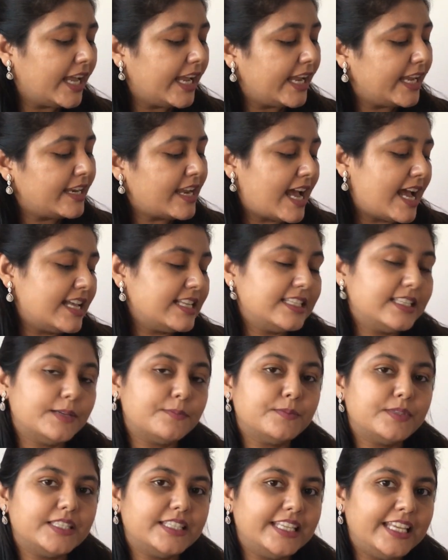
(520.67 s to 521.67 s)
It has
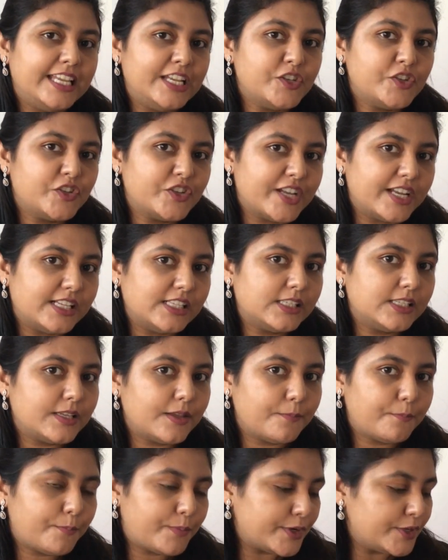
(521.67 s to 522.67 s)
some seashells
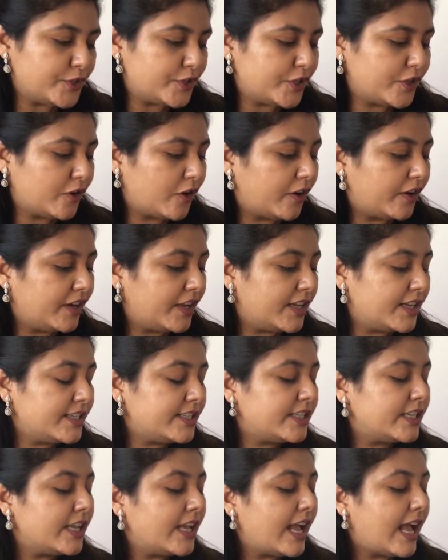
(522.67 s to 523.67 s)
printed on
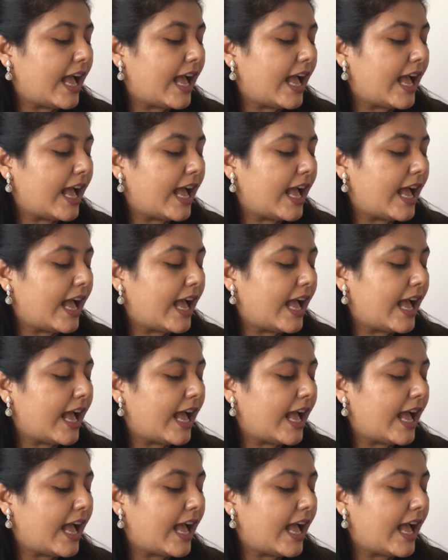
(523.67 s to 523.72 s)
it,